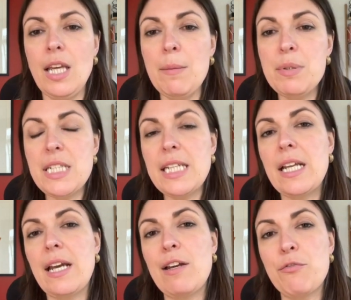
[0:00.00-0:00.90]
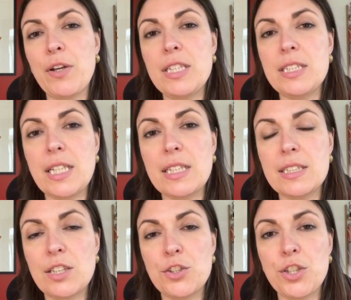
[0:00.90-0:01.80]
In particular, our
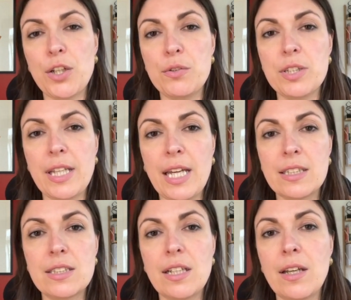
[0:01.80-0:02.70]
findings showed that